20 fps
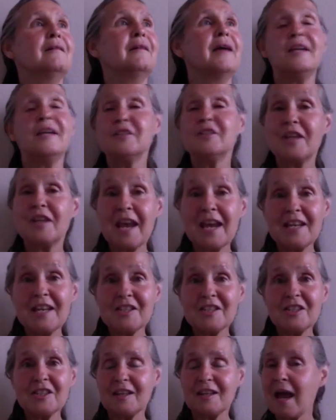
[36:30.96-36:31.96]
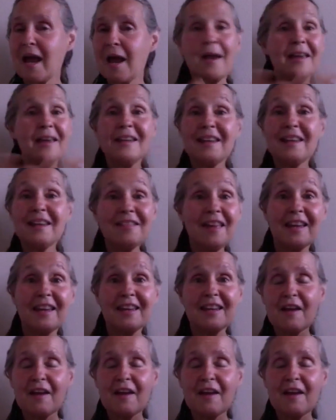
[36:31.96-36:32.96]
education, anything
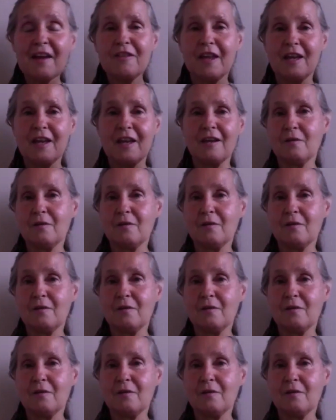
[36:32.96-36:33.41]
and everything.